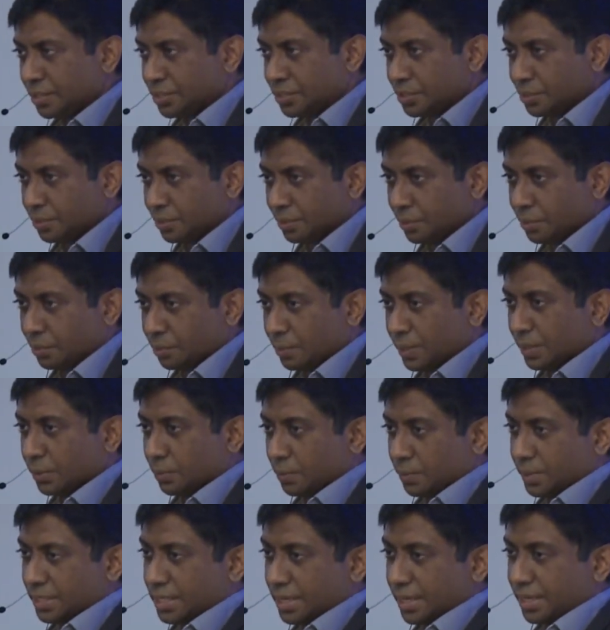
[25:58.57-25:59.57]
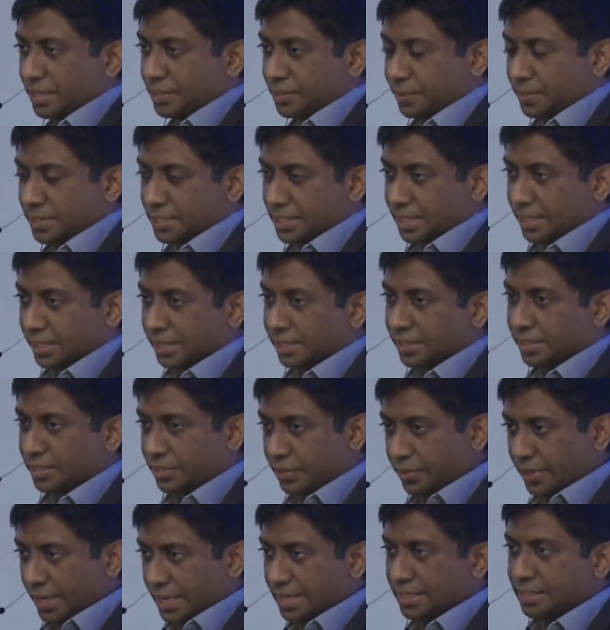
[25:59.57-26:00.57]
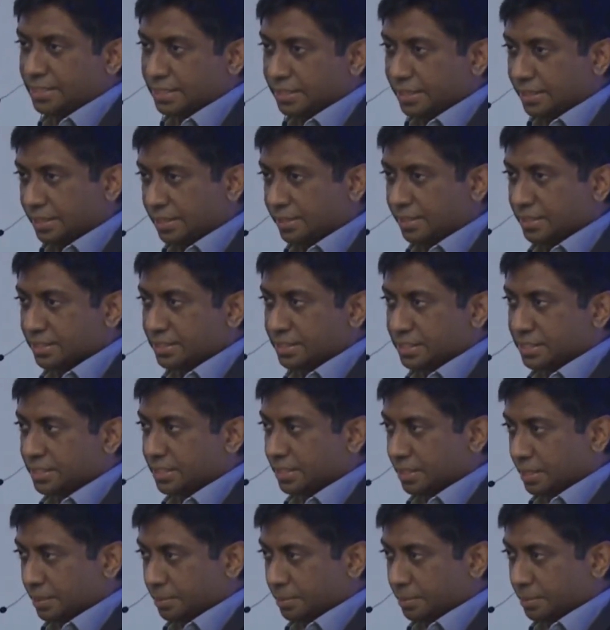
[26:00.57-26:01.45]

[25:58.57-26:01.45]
So what I do is I create this